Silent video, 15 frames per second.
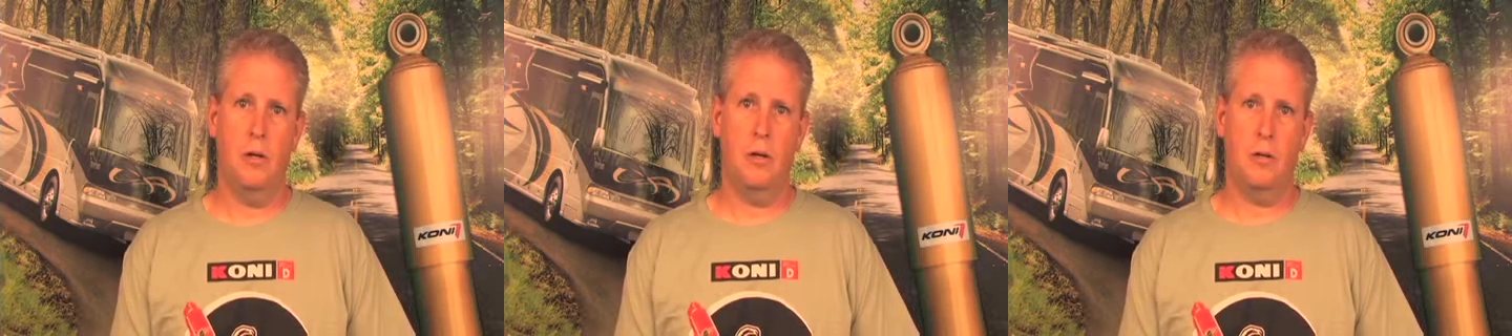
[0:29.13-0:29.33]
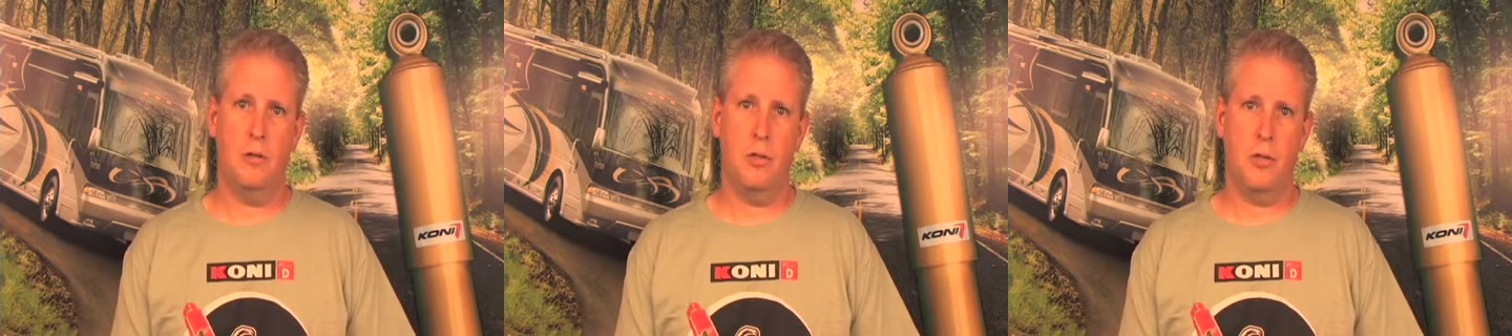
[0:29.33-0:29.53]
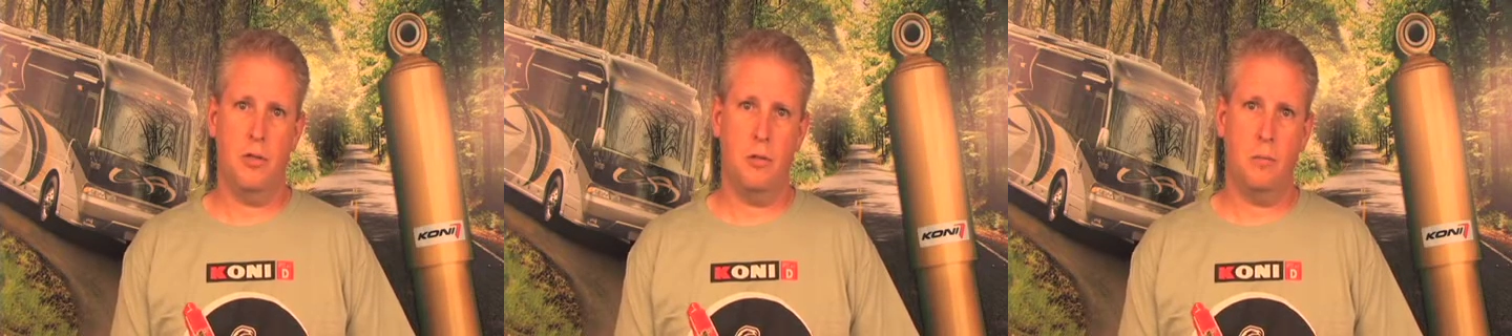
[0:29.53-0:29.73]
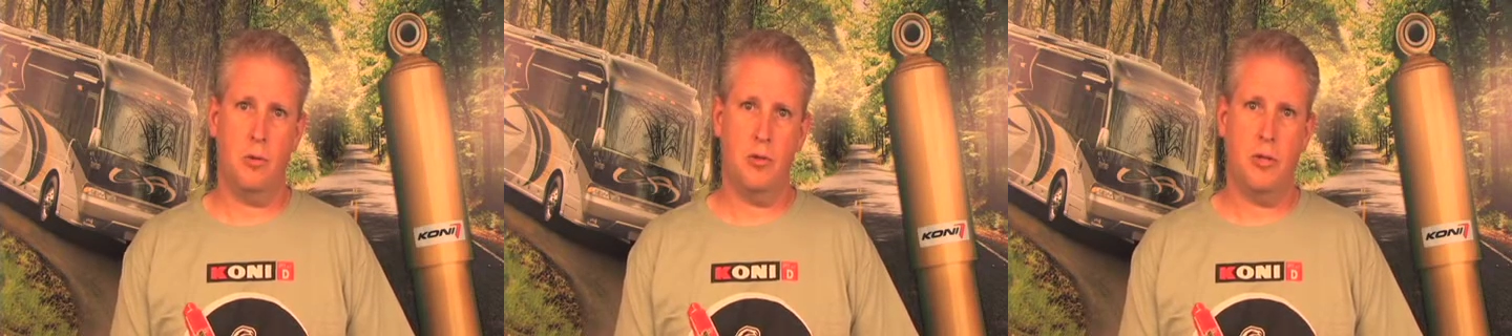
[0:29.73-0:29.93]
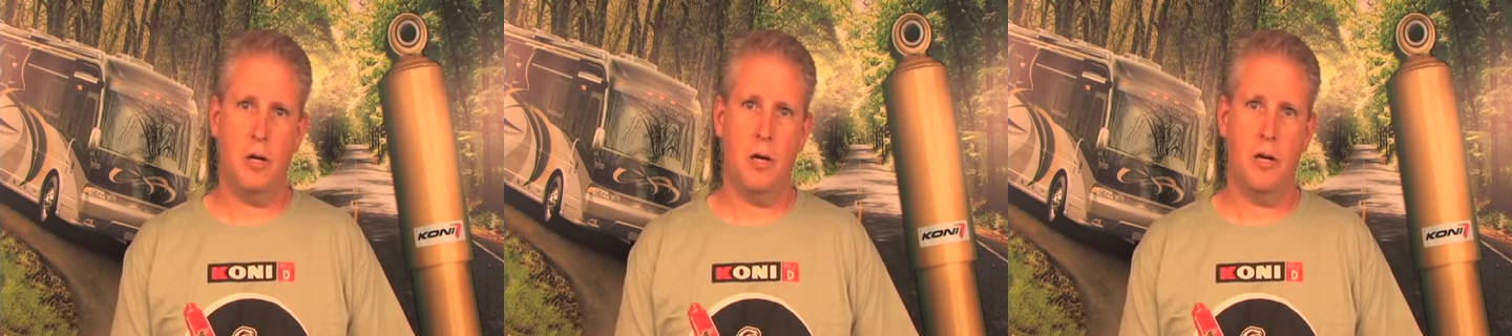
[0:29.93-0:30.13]
adjustable
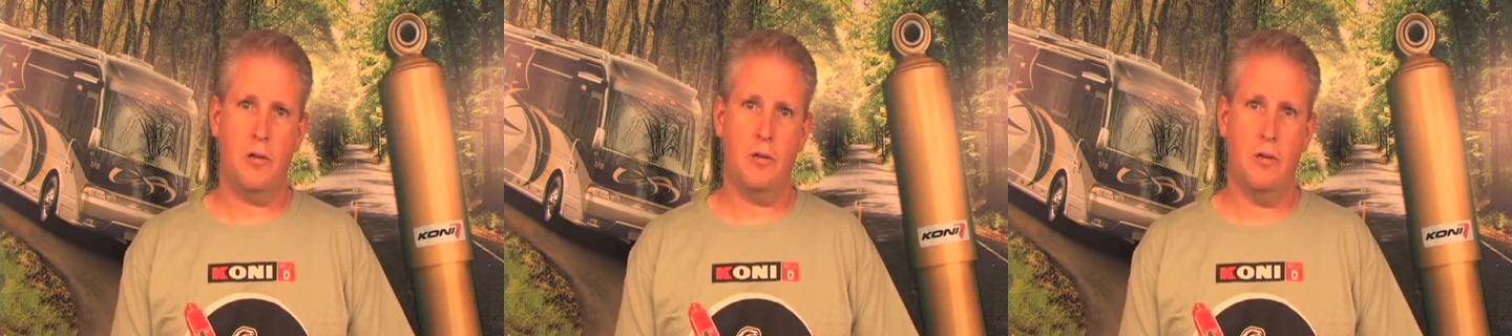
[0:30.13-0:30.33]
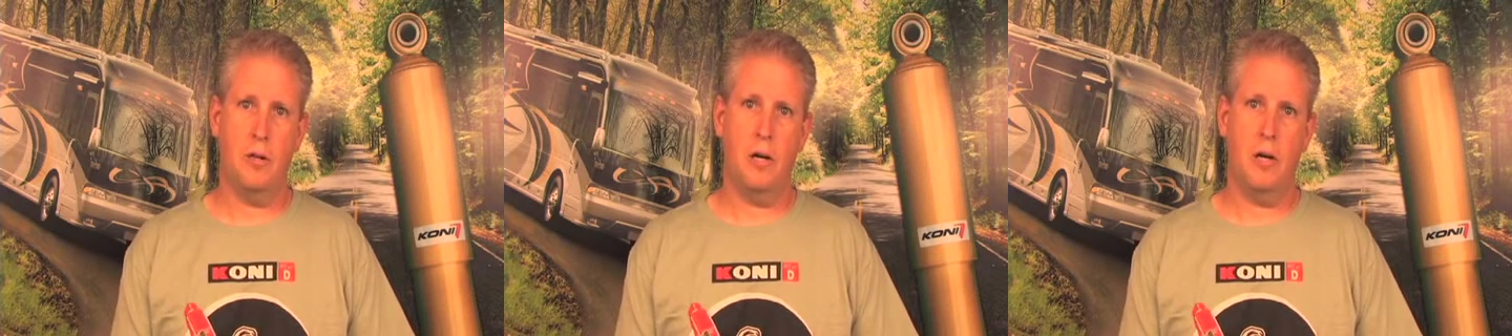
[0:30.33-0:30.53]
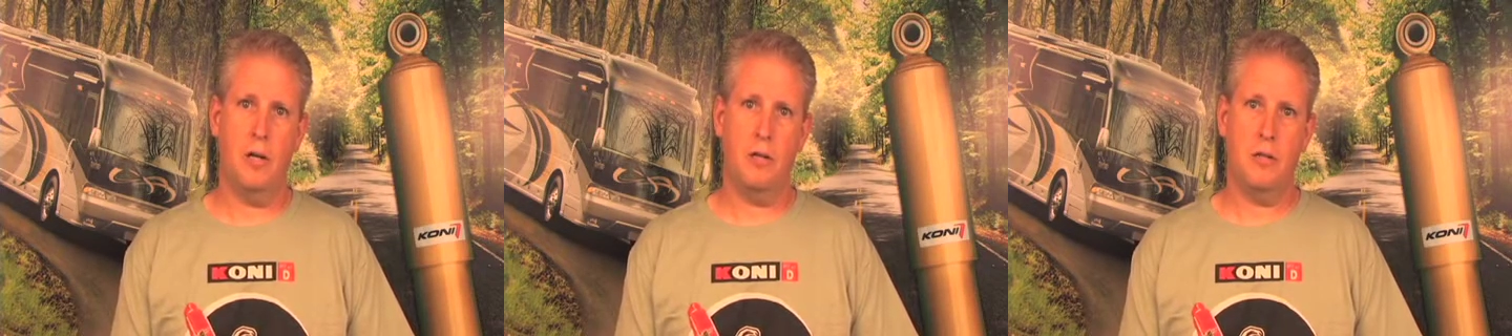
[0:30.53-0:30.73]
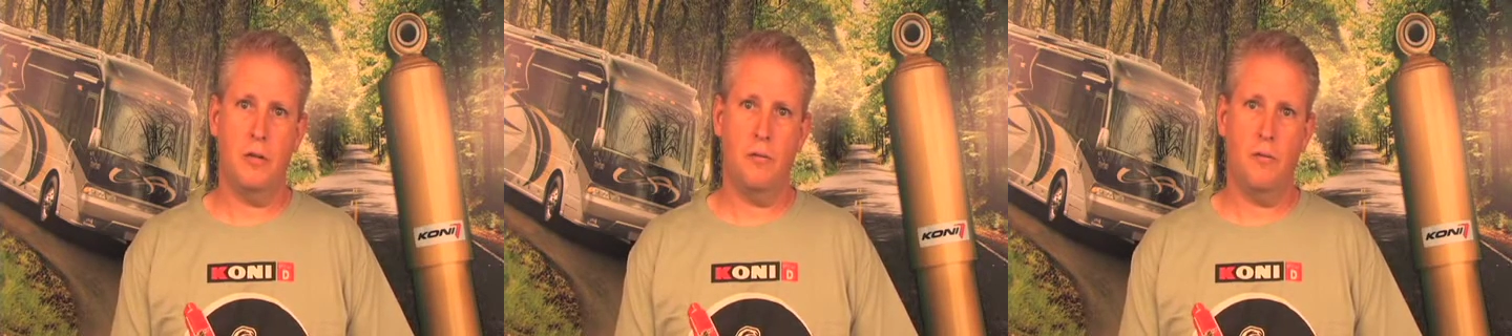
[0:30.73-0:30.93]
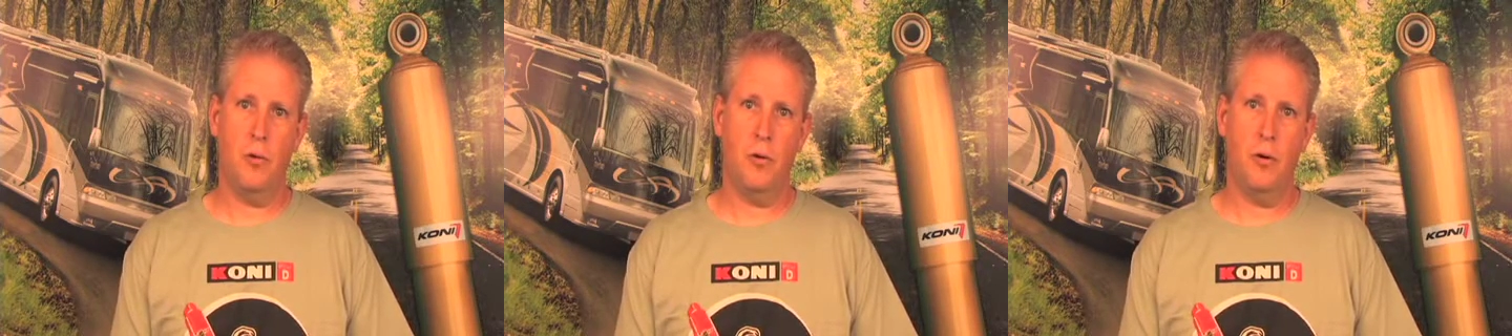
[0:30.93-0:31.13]
shocks in
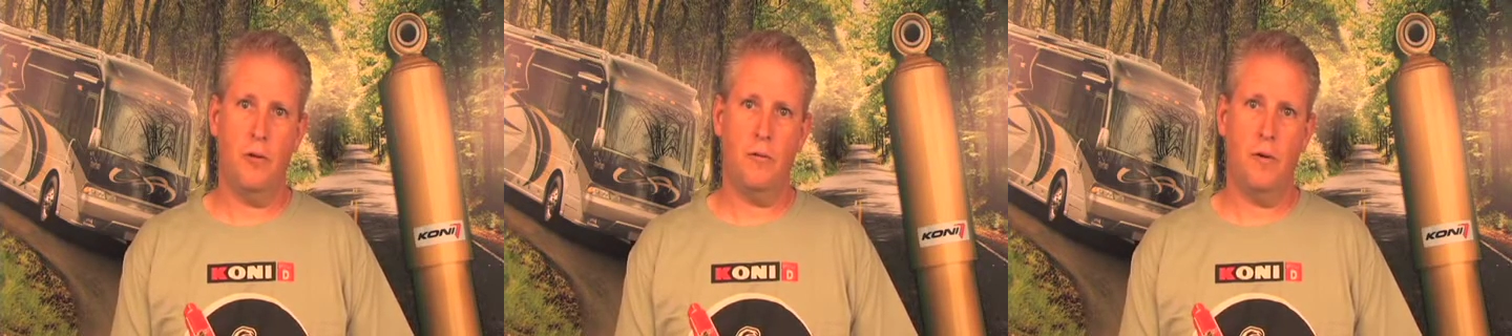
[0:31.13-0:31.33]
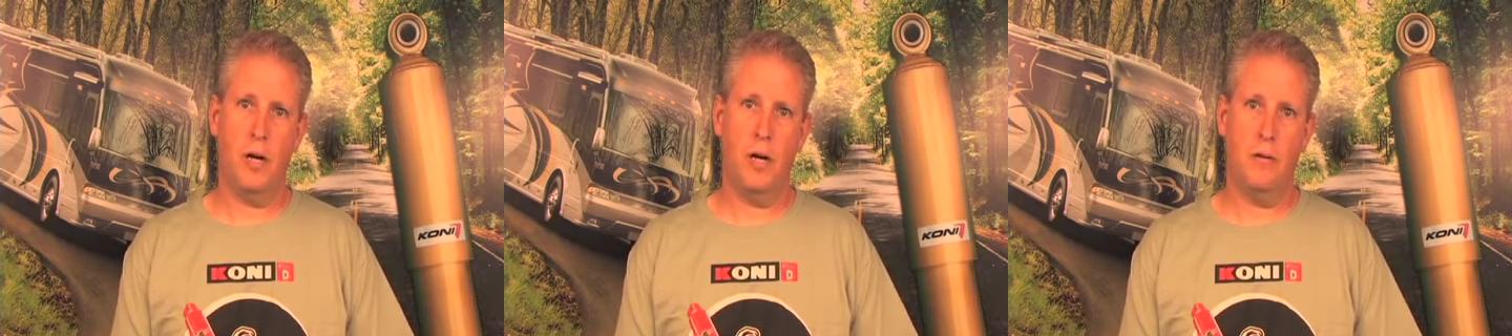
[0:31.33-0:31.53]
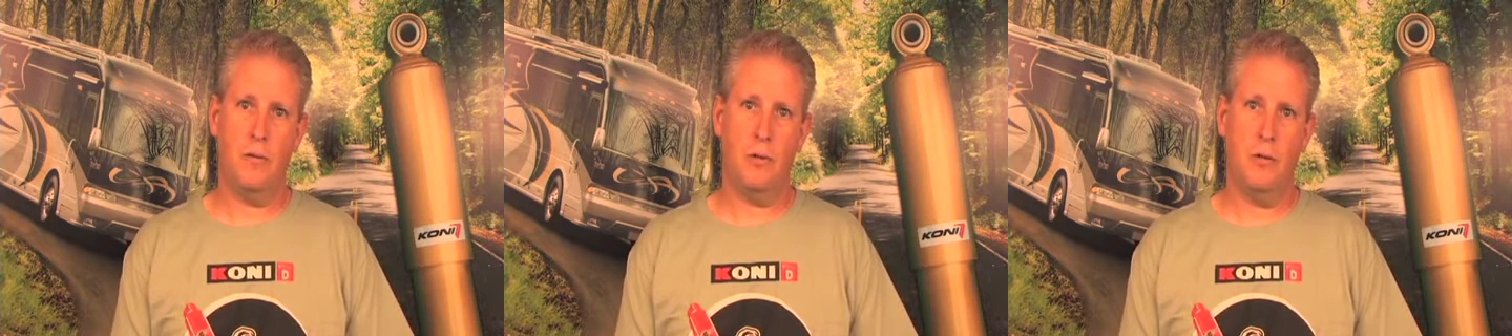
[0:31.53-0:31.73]
1945,